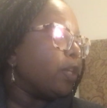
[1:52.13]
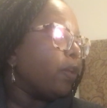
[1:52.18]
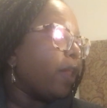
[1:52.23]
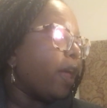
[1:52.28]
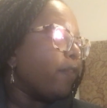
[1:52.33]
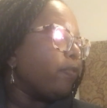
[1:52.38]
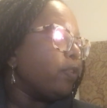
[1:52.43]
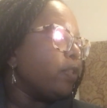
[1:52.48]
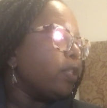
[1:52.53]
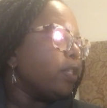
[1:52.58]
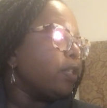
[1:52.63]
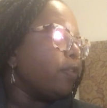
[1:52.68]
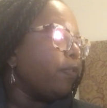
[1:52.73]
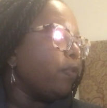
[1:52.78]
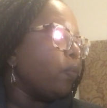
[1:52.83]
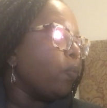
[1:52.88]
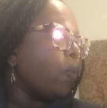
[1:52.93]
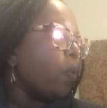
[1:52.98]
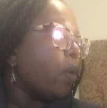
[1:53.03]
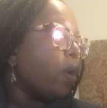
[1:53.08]
after the
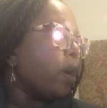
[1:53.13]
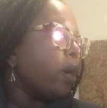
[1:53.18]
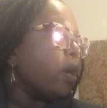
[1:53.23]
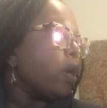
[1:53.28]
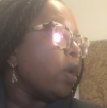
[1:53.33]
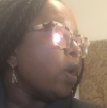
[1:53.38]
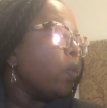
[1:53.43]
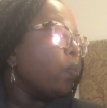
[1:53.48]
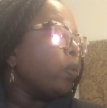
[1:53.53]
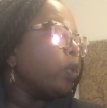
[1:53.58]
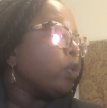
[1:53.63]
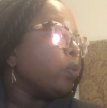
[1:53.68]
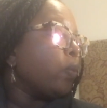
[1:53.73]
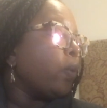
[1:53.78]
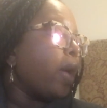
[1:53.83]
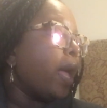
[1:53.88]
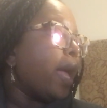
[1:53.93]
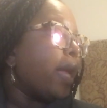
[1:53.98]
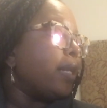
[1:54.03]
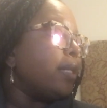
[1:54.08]
Civil War, which
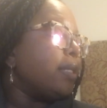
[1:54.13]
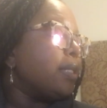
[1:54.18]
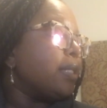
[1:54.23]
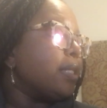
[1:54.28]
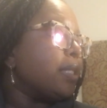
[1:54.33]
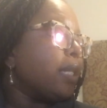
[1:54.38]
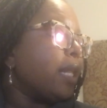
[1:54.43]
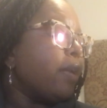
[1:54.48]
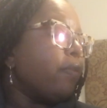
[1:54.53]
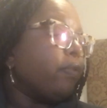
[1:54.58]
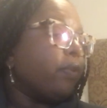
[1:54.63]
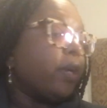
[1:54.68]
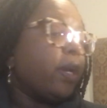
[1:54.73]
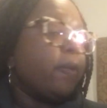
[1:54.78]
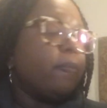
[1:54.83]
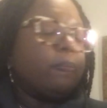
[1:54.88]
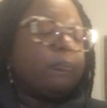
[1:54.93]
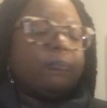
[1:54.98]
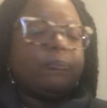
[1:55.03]
will end slavery.